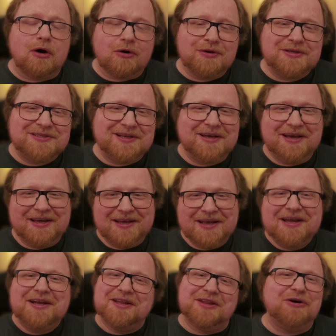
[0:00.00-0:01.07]
Honestly,
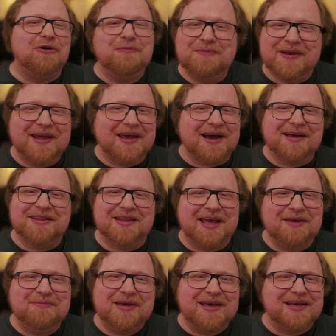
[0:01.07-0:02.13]
the OpenAI
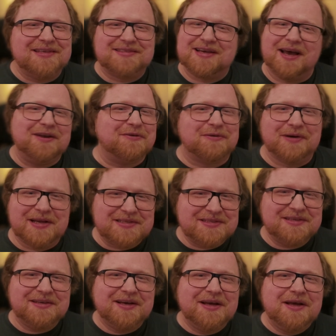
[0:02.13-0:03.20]
naming is kind of
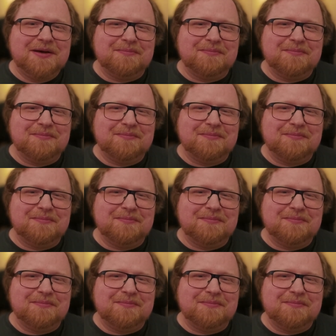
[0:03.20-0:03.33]
crazy,